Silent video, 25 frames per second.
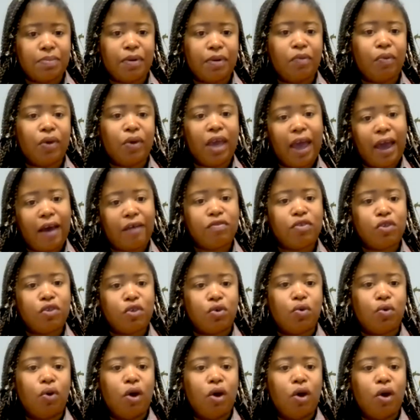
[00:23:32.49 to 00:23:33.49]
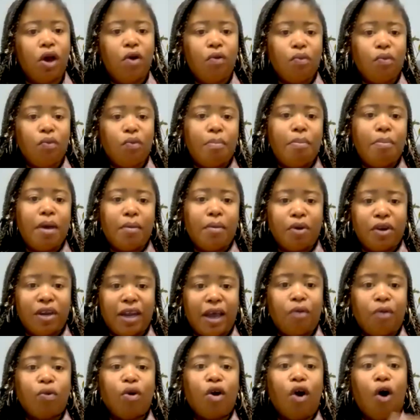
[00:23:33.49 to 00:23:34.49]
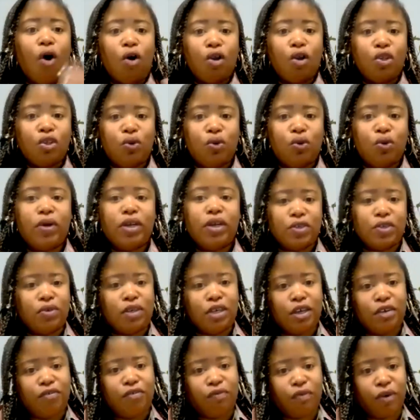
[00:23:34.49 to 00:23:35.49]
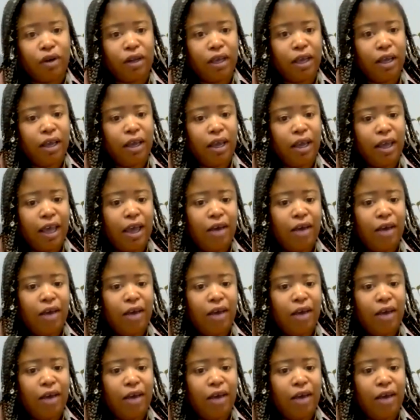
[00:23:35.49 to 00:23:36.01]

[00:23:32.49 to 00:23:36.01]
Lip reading: But we have to remember that we're all doing it so differently.